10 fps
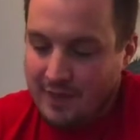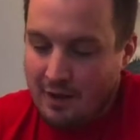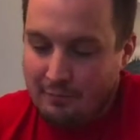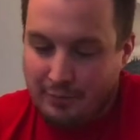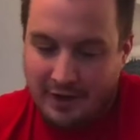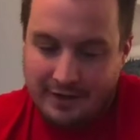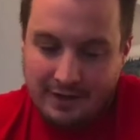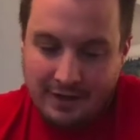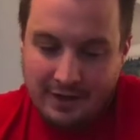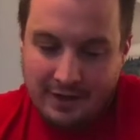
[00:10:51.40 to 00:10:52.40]
But
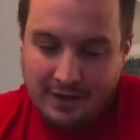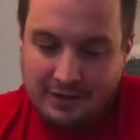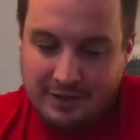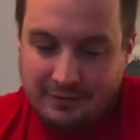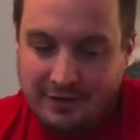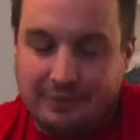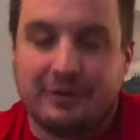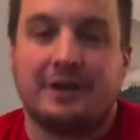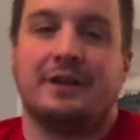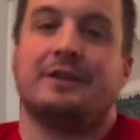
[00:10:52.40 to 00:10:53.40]
typically, when
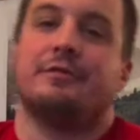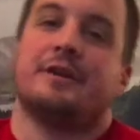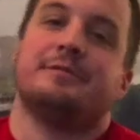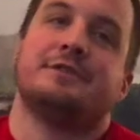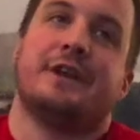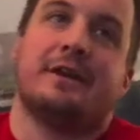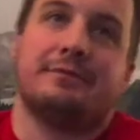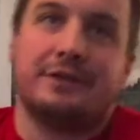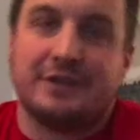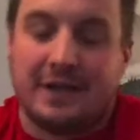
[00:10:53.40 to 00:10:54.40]
getting the rib
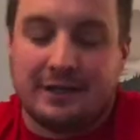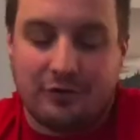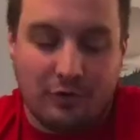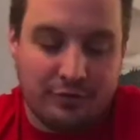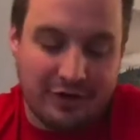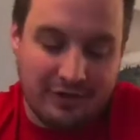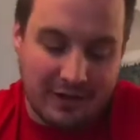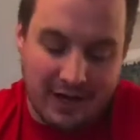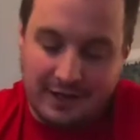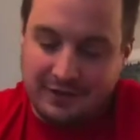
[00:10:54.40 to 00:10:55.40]
sandwich, I don't put anything
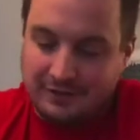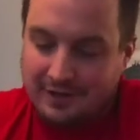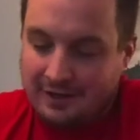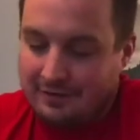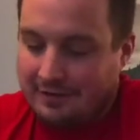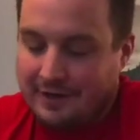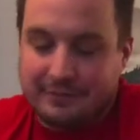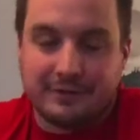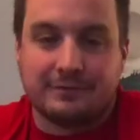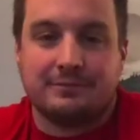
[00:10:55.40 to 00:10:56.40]
on it, so I thought I
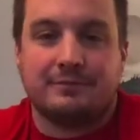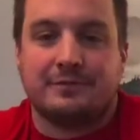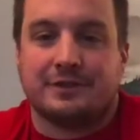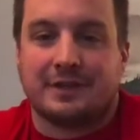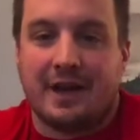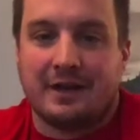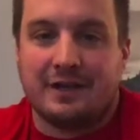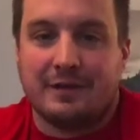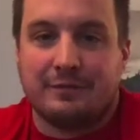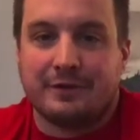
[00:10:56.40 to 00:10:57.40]
would just kind of
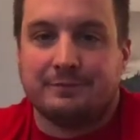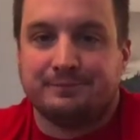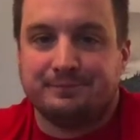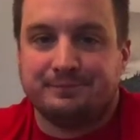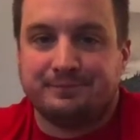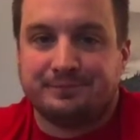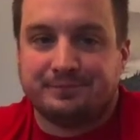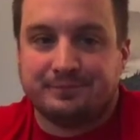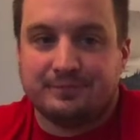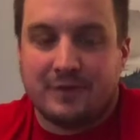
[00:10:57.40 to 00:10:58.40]
keep it
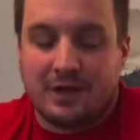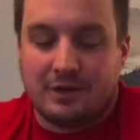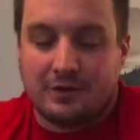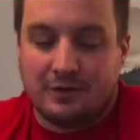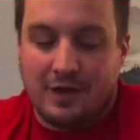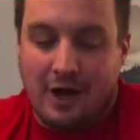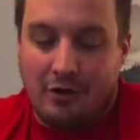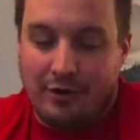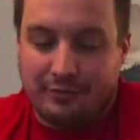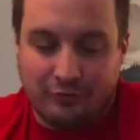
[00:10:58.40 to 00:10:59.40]
how I
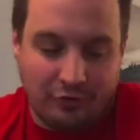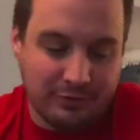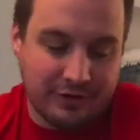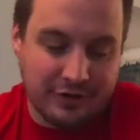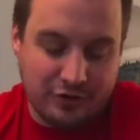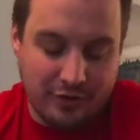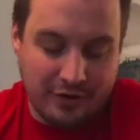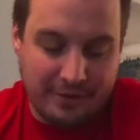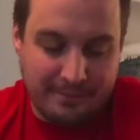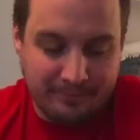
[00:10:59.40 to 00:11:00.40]
would normally enjoy them.